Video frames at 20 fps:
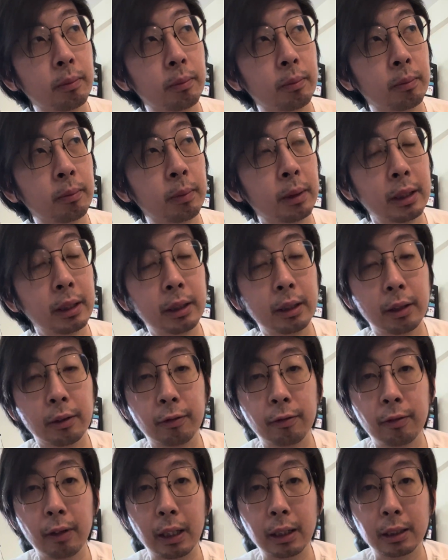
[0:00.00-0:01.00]
burn the
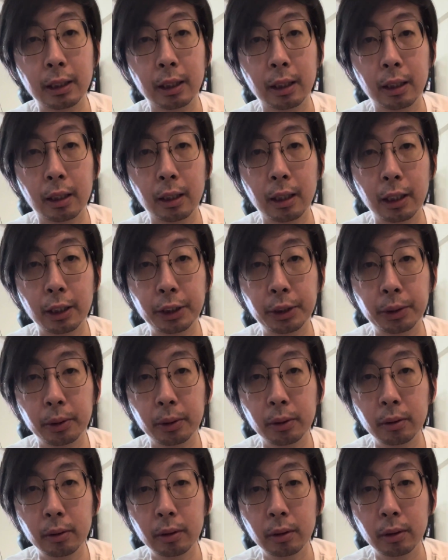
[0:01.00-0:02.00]
fats and
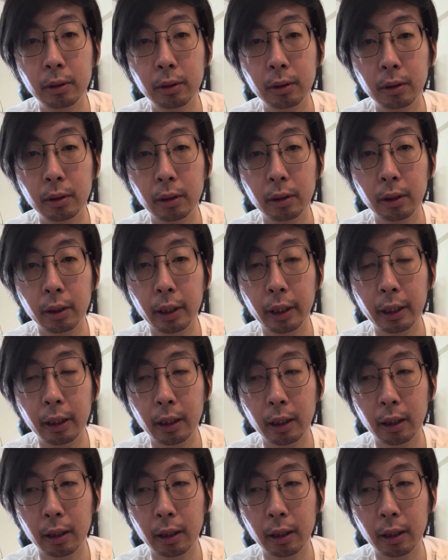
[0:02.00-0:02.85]
cholesterol, okay,